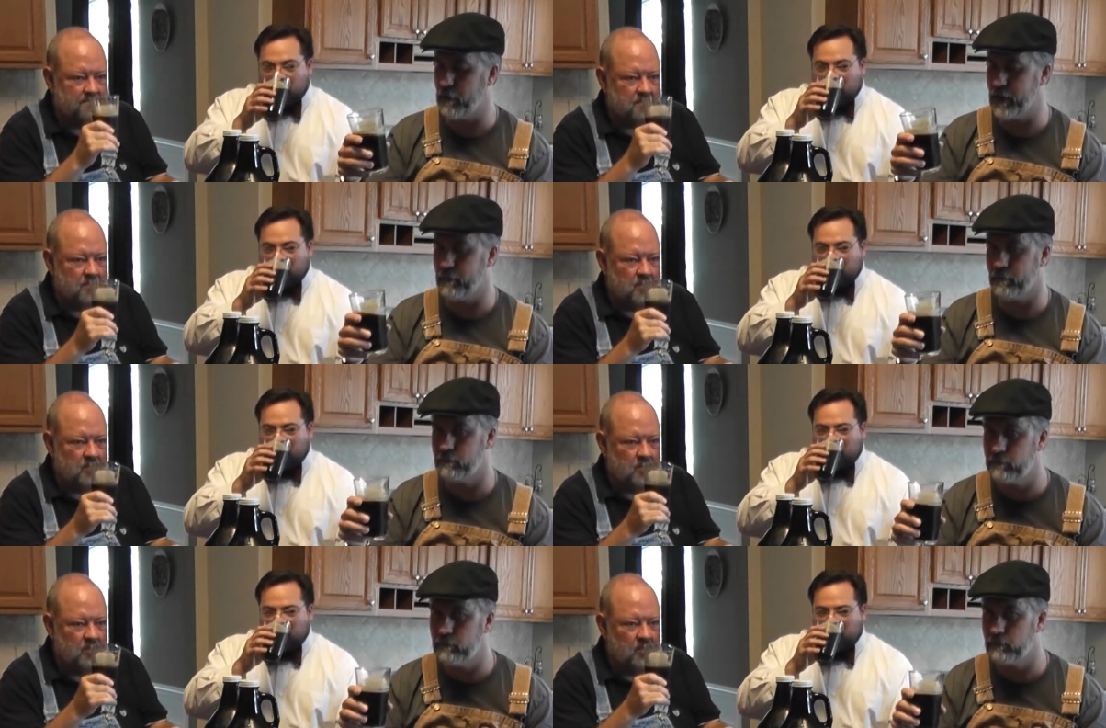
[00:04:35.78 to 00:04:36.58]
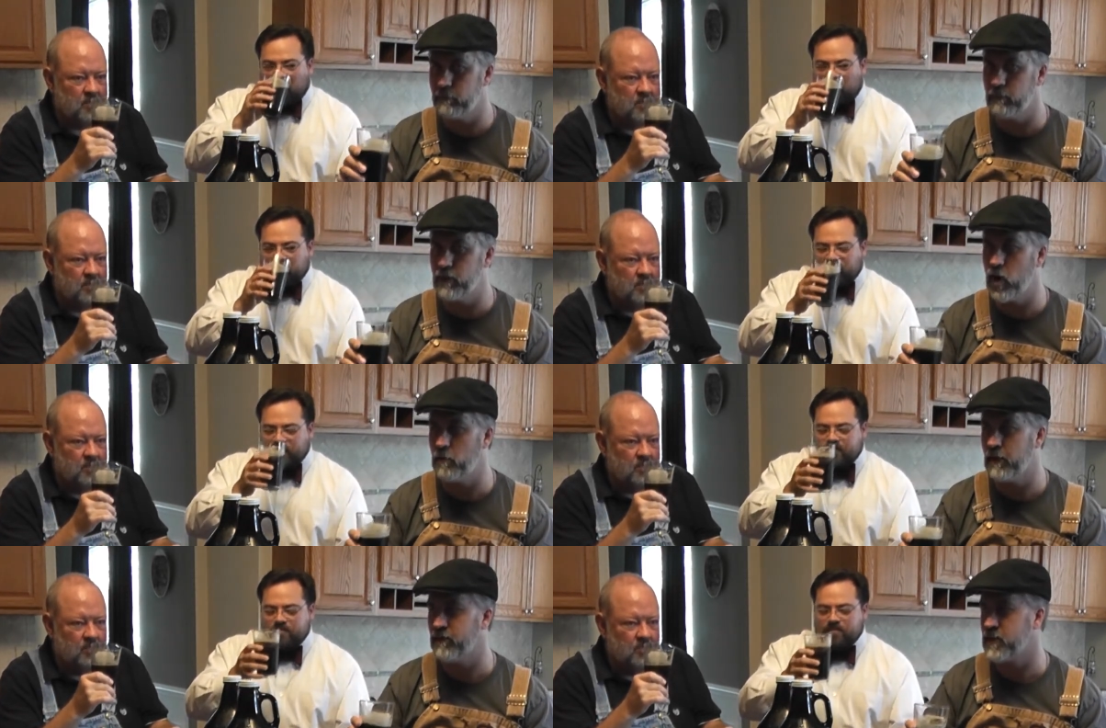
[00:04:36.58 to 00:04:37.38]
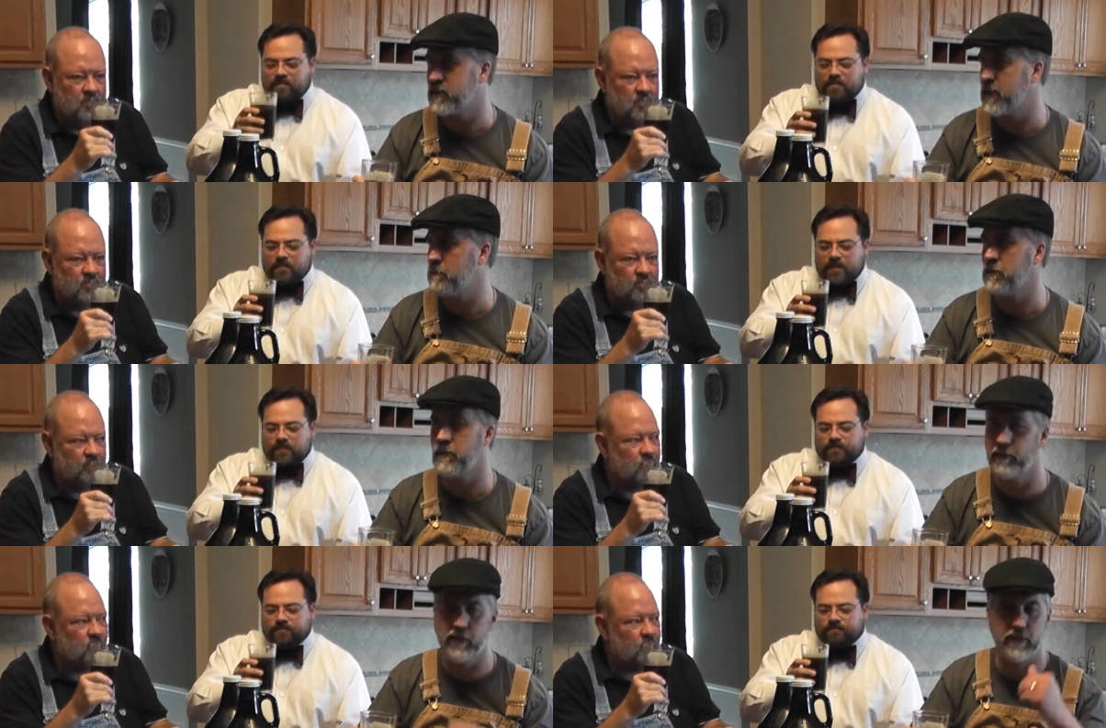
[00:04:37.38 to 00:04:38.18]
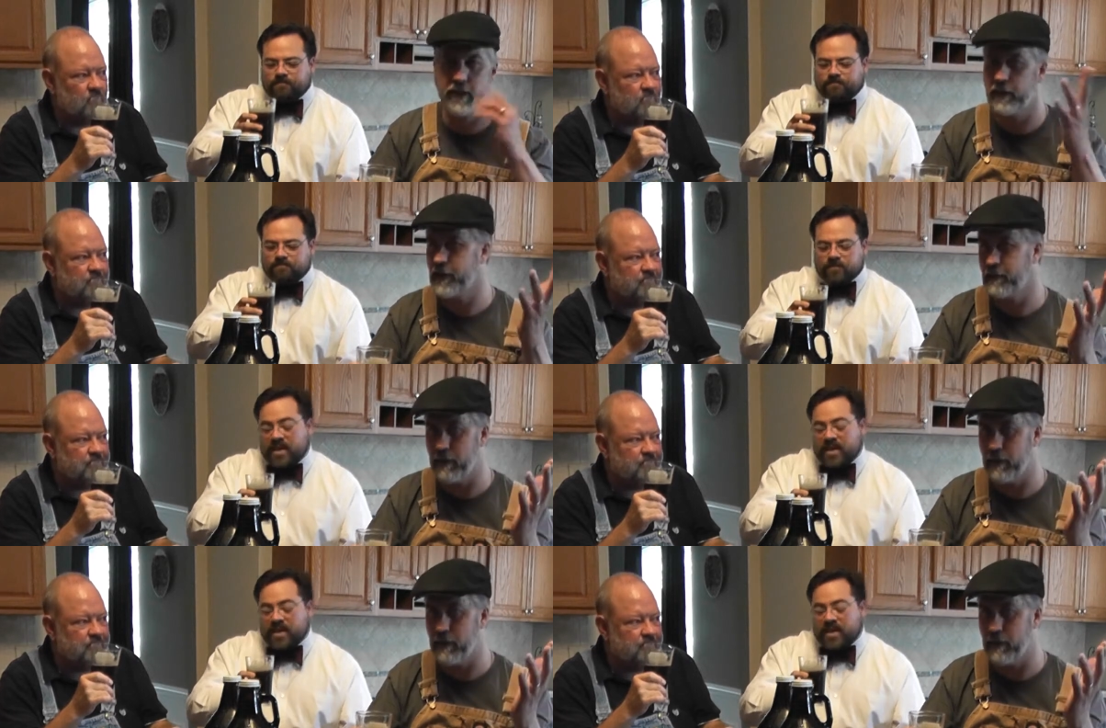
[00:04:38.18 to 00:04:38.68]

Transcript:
Speaker 1: mean. Normally for the summer, the first thing you think